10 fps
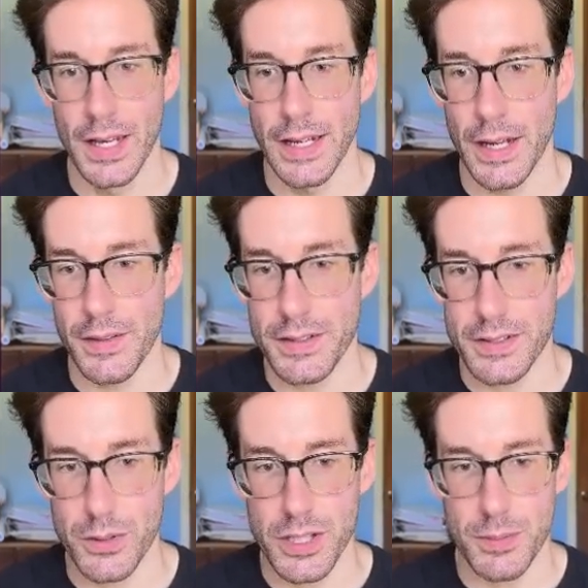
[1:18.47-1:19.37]
Now, this is
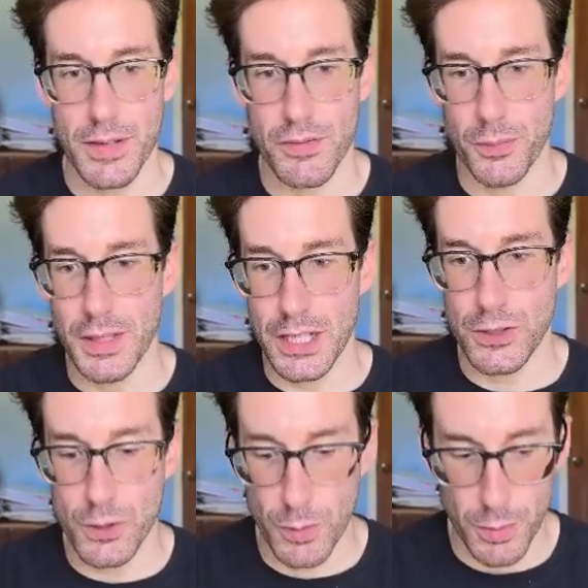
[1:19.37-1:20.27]
going to be from the
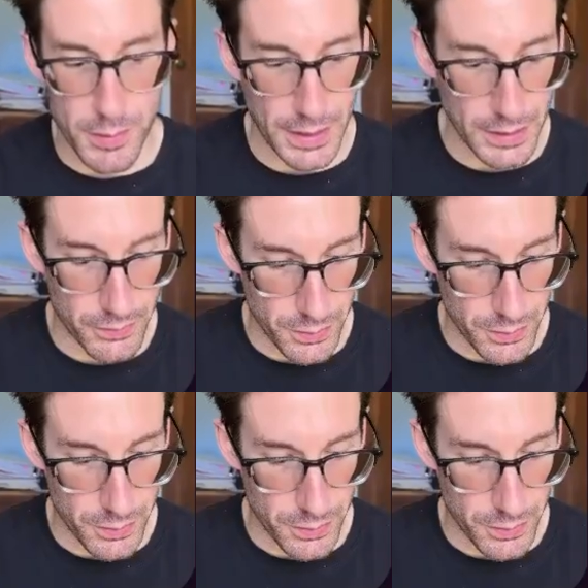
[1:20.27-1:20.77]
consumer perspective.